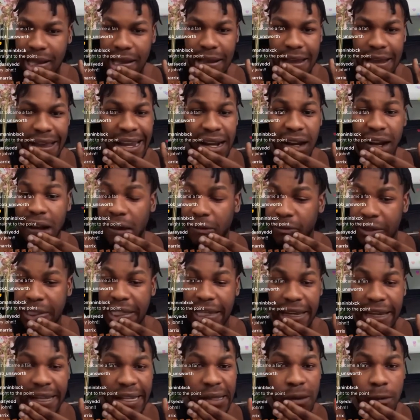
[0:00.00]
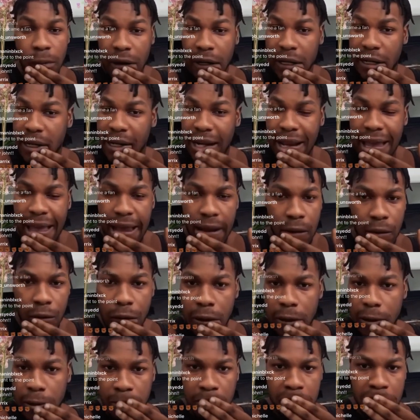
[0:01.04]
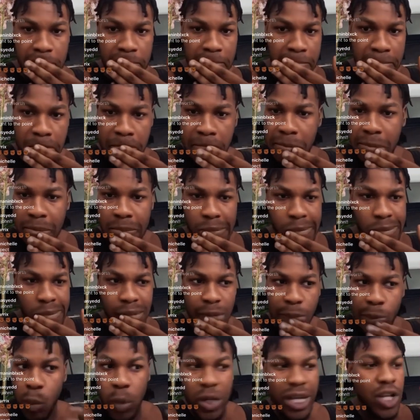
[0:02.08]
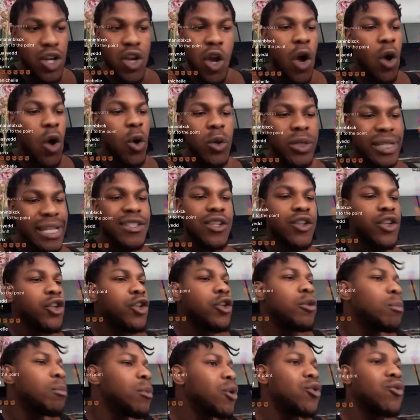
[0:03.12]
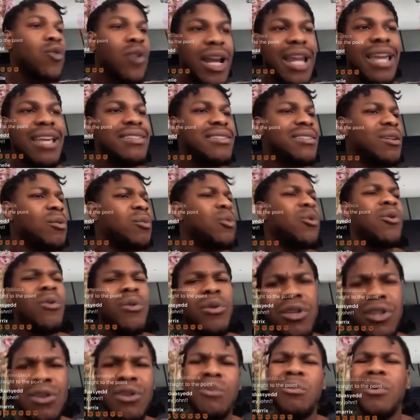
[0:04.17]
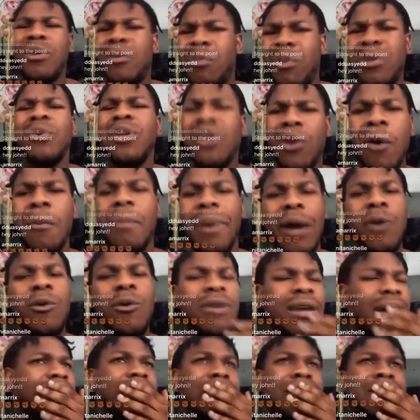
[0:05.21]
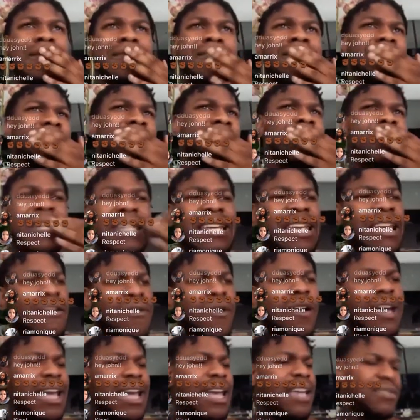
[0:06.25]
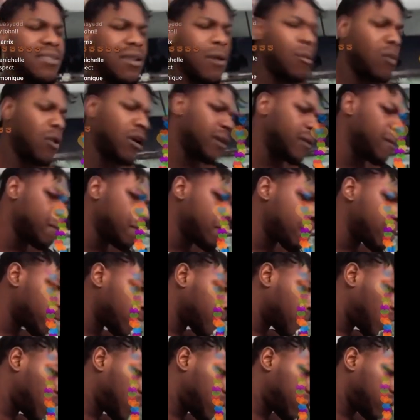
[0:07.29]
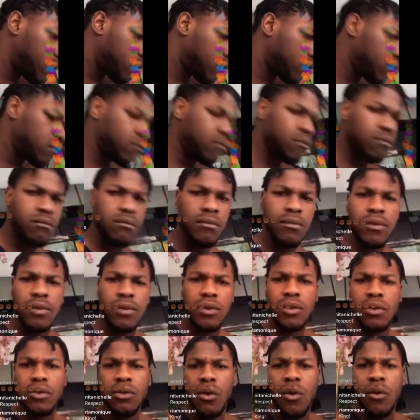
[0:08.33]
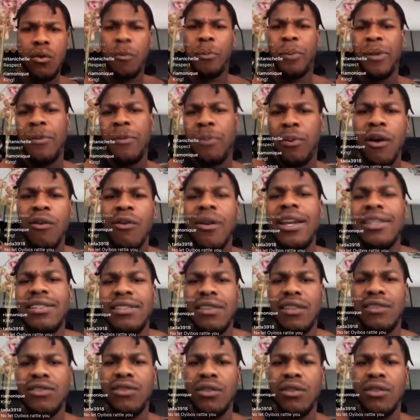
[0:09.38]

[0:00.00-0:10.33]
And love to anyone, like, look, we know there's a human race and we'll, you know, we know about all that kind of stuff. You can never hate someone. Not all people are racist.